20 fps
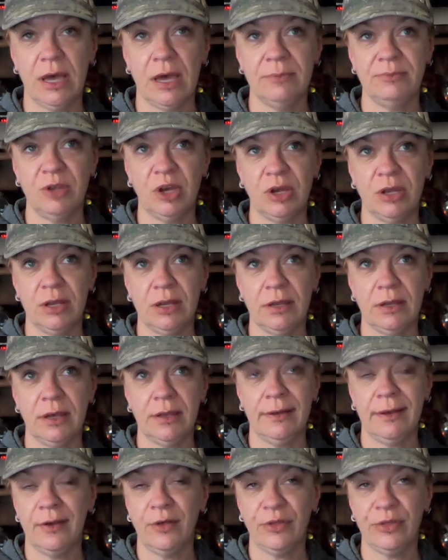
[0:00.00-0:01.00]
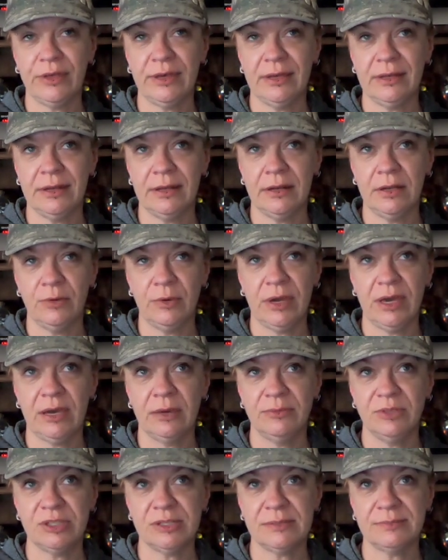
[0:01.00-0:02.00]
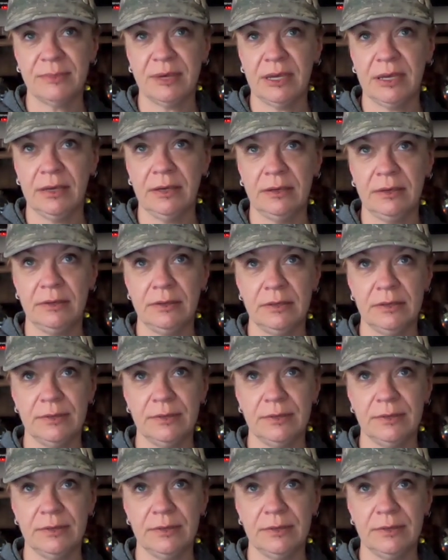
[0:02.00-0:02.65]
not unhealthy in any way. I'm just I'll